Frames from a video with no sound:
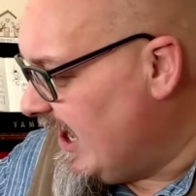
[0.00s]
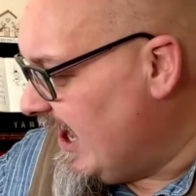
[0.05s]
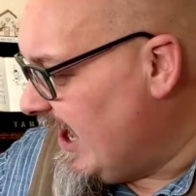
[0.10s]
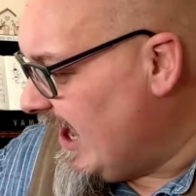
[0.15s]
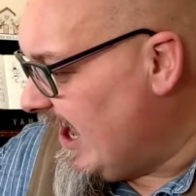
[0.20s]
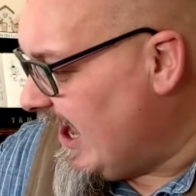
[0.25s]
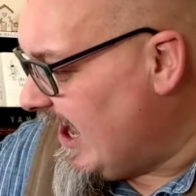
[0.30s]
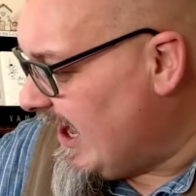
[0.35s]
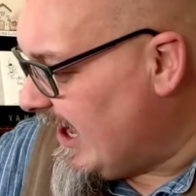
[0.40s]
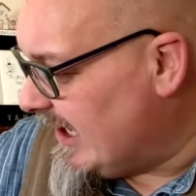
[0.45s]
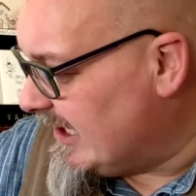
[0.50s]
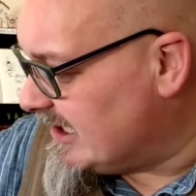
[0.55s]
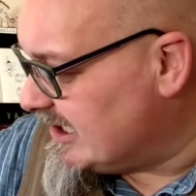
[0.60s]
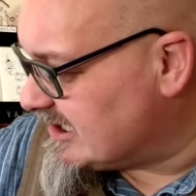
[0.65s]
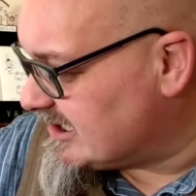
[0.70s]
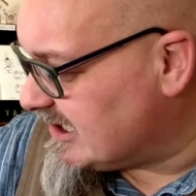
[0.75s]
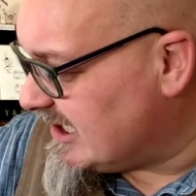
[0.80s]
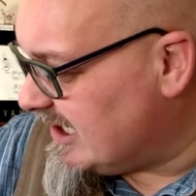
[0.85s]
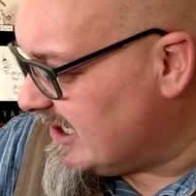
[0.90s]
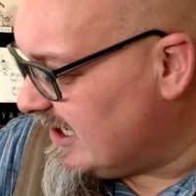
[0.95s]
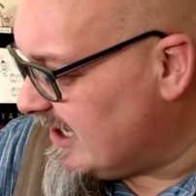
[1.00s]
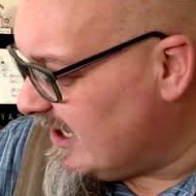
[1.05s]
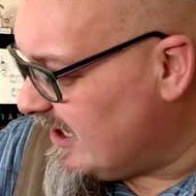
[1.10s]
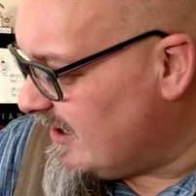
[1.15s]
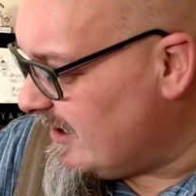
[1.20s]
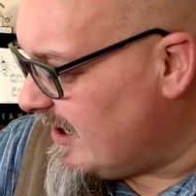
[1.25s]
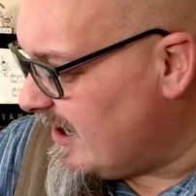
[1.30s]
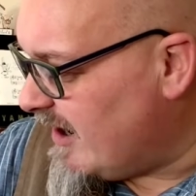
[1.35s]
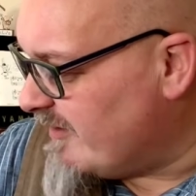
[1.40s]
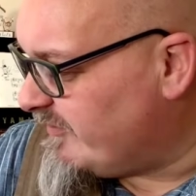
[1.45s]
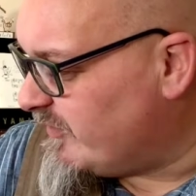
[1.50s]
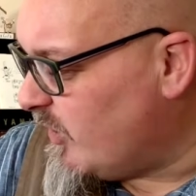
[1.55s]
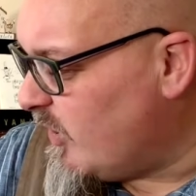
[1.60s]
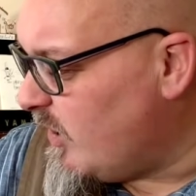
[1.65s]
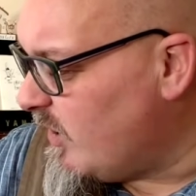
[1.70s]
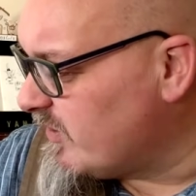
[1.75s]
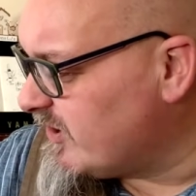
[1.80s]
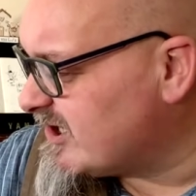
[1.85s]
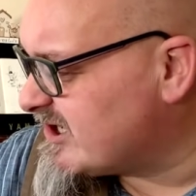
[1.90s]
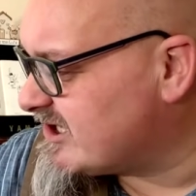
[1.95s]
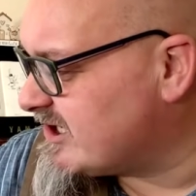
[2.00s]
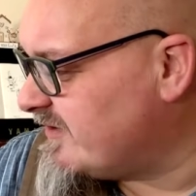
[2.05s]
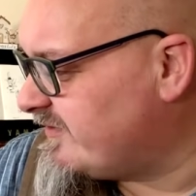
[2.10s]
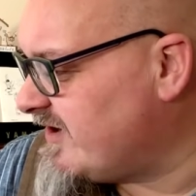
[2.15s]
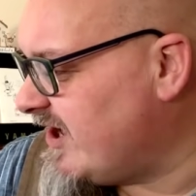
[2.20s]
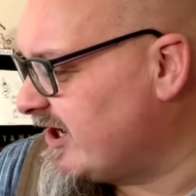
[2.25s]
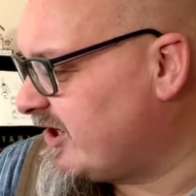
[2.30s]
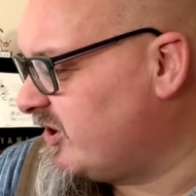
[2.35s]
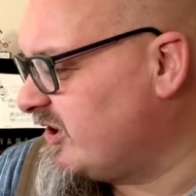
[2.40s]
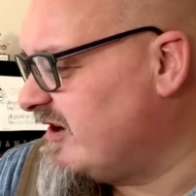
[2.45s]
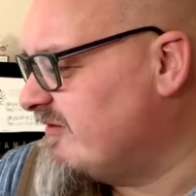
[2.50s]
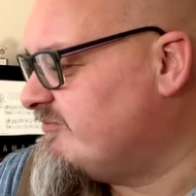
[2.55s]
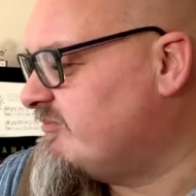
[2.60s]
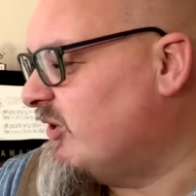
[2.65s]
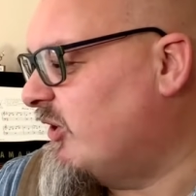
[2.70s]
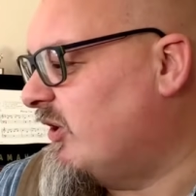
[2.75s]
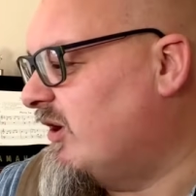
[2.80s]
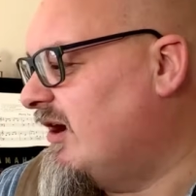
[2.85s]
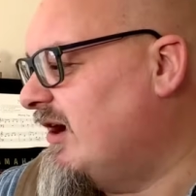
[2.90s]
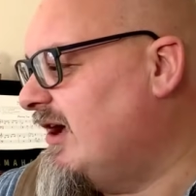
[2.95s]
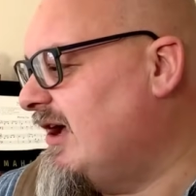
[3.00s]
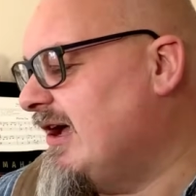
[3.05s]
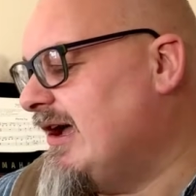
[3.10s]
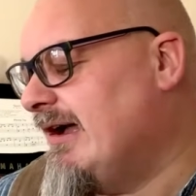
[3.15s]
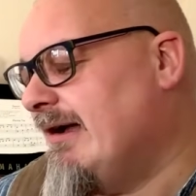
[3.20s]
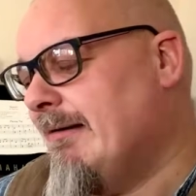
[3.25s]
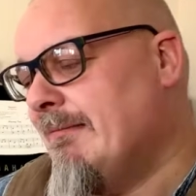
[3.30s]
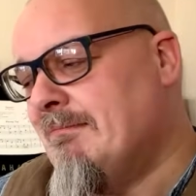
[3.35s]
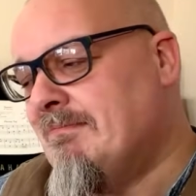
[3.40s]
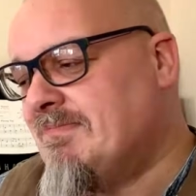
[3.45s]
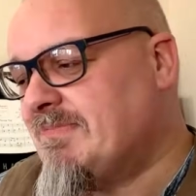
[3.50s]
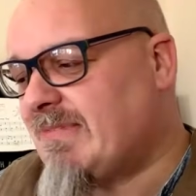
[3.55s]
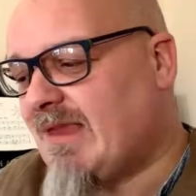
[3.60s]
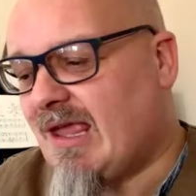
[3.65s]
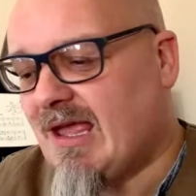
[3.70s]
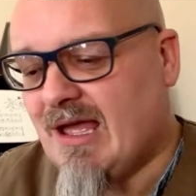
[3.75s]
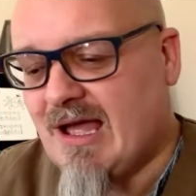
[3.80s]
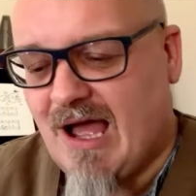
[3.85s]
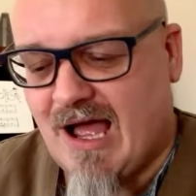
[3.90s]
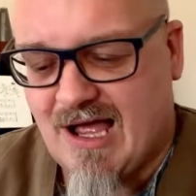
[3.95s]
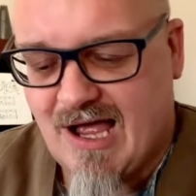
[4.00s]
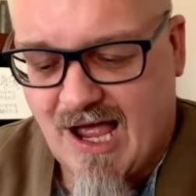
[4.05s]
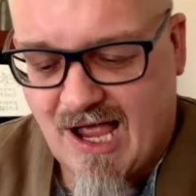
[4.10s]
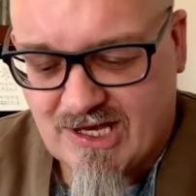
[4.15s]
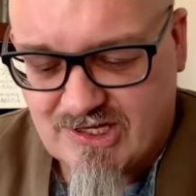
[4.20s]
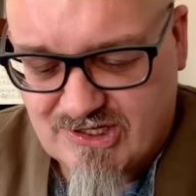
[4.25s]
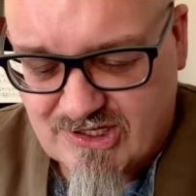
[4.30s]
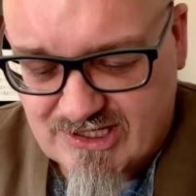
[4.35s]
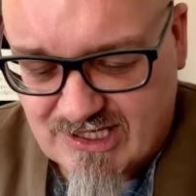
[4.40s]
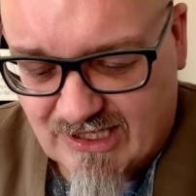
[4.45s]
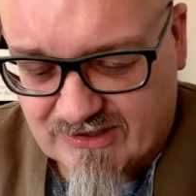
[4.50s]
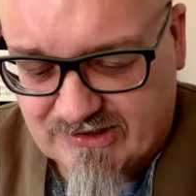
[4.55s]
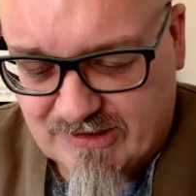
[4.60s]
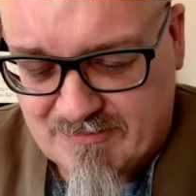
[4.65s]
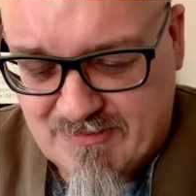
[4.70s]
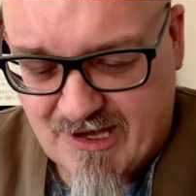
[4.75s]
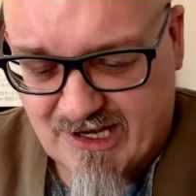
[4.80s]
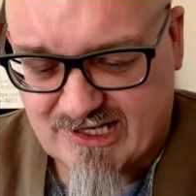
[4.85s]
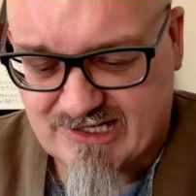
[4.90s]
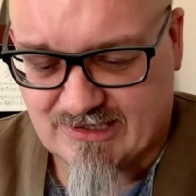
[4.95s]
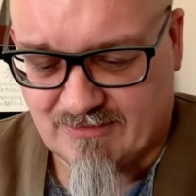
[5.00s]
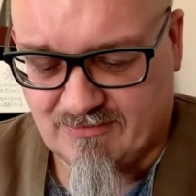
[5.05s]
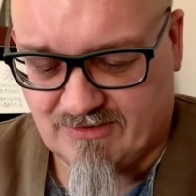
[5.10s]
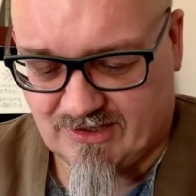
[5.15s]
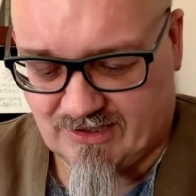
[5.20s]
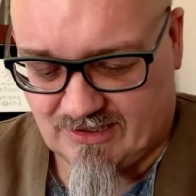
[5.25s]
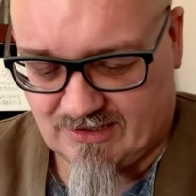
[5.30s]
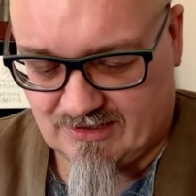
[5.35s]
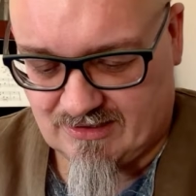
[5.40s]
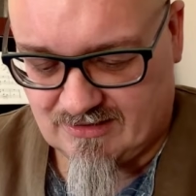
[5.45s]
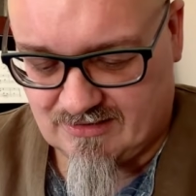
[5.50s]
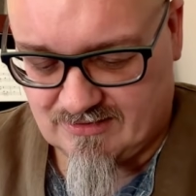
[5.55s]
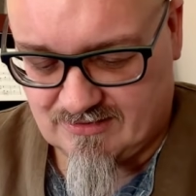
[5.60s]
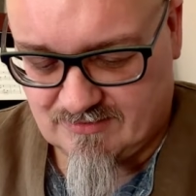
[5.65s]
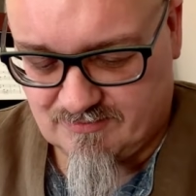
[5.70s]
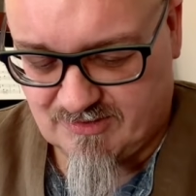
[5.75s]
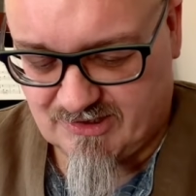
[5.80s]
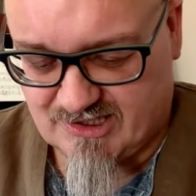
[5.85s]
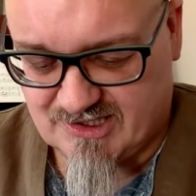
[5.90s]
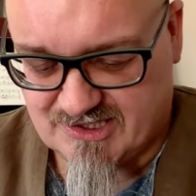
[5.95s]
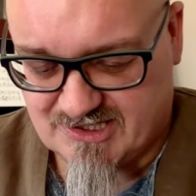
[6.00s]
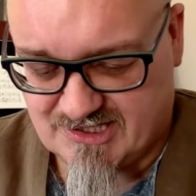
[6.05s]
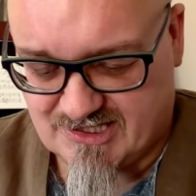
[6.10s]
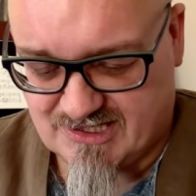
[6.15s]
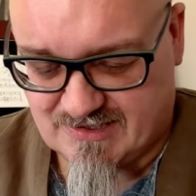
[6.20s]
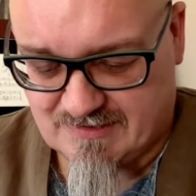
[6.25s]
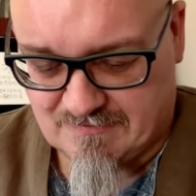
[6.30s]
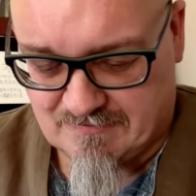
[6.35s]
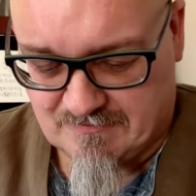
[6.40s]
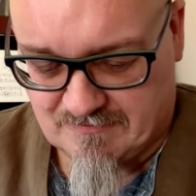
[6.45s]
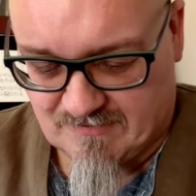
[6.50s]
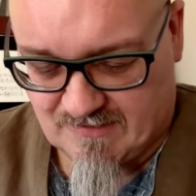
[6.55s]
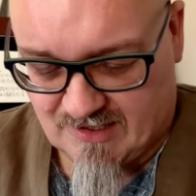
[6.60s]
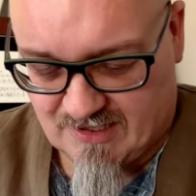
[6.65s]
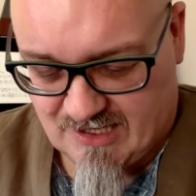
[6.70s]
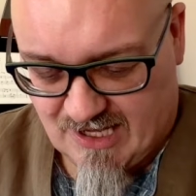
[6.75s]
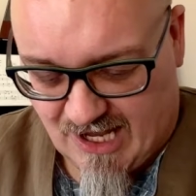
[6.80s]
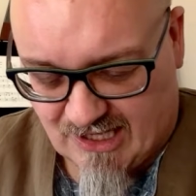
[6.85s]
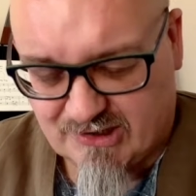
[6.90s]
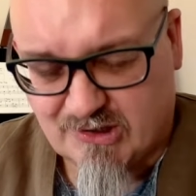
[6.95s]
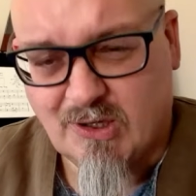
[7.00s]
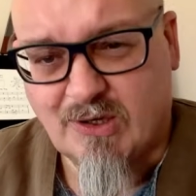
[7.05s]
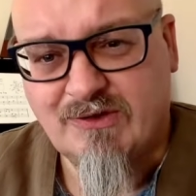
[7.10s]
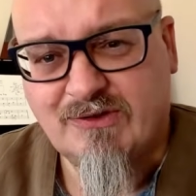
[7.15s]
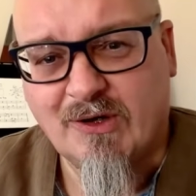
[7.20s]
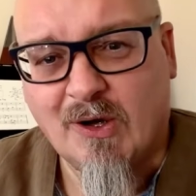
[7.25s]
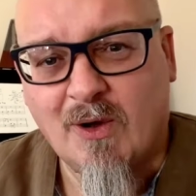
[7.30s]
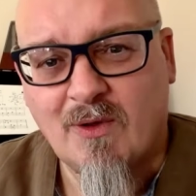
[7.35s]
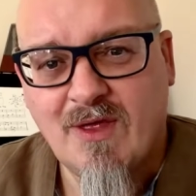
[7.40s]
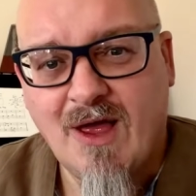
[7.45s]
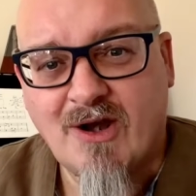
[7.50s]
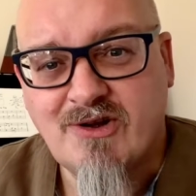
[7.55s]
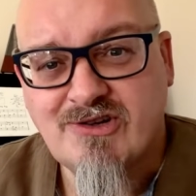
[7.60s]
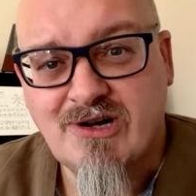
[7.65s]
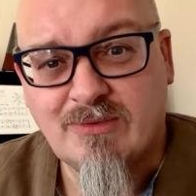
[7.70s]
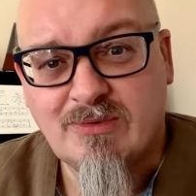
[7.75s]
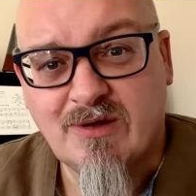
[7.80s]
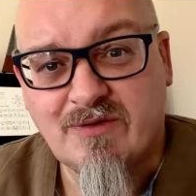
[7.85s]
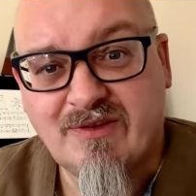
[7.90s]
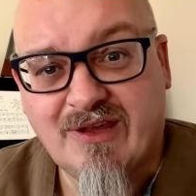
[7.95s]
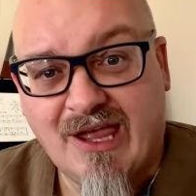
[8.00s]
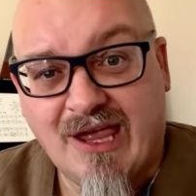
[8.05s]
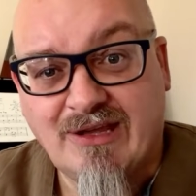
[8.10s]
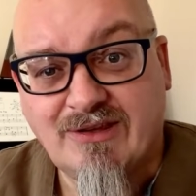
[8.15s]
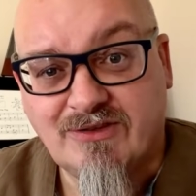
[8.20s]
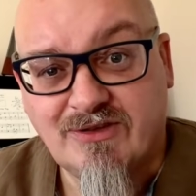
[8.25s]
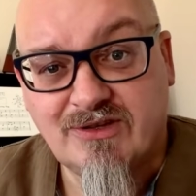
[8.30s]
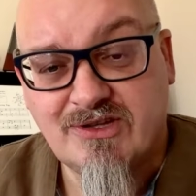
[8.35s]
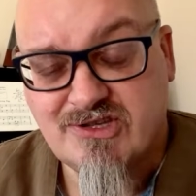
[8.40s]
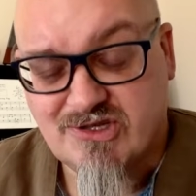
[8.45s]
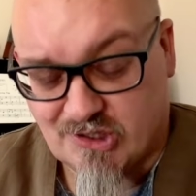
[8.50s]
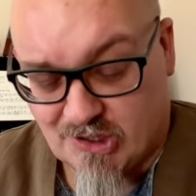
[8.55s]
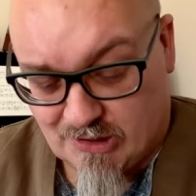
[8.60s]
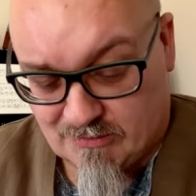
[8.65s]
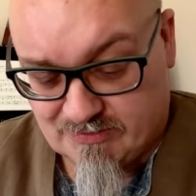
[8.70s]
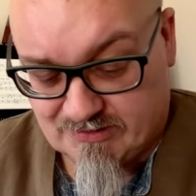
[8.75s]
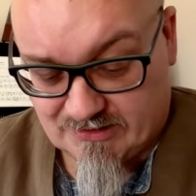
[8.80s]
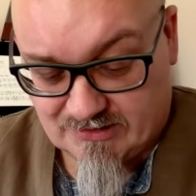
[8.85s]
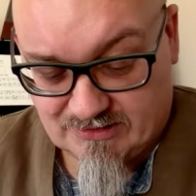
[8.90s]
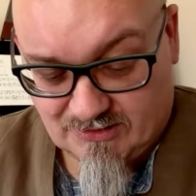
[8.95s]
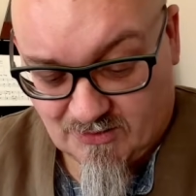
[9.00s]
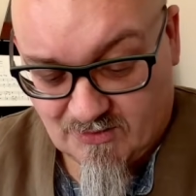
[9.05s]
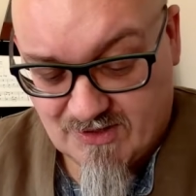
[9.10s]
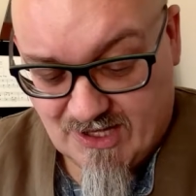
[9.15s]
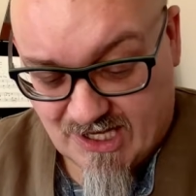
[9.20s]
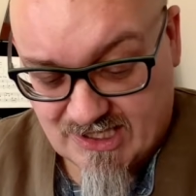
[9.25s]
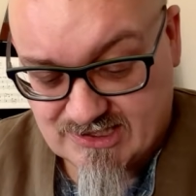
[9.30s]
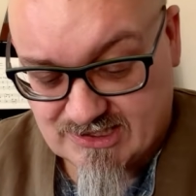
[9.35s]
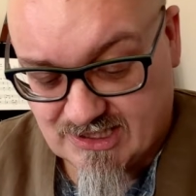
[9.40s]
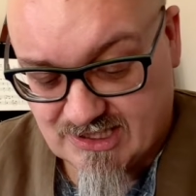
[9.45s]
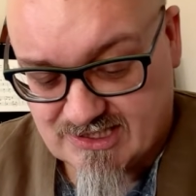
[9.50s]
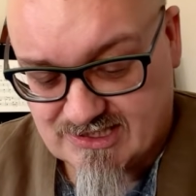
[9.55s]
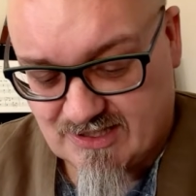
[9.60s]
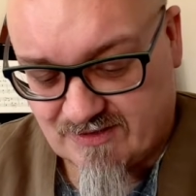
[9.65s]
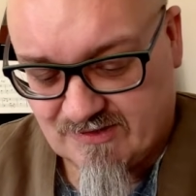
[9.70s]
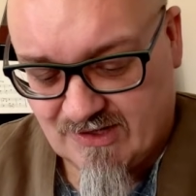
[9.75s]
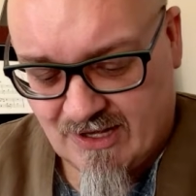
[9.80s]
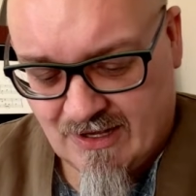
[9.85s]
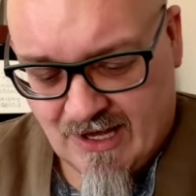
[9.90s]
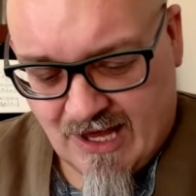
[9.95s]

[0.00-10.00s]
And of all the stuff that I could have bought, I just had to pick something, because I'd gone to all that trouble of getting to the shop and all that sort of stuff.